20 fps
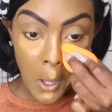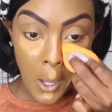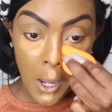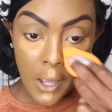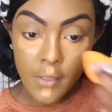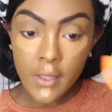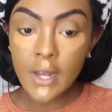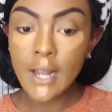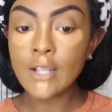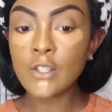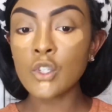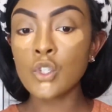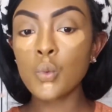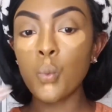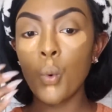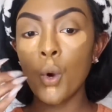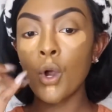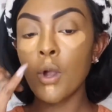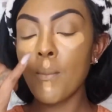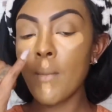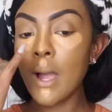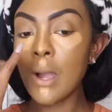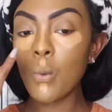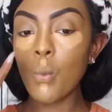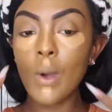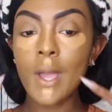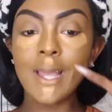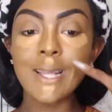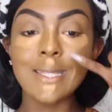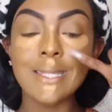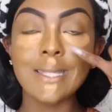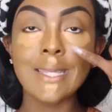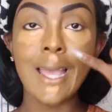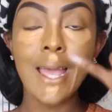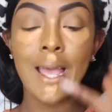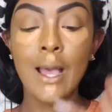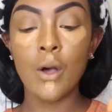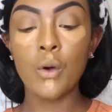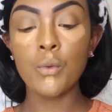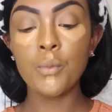And then I just work my way
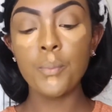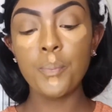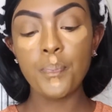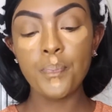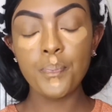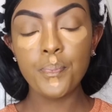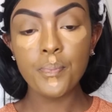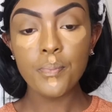down.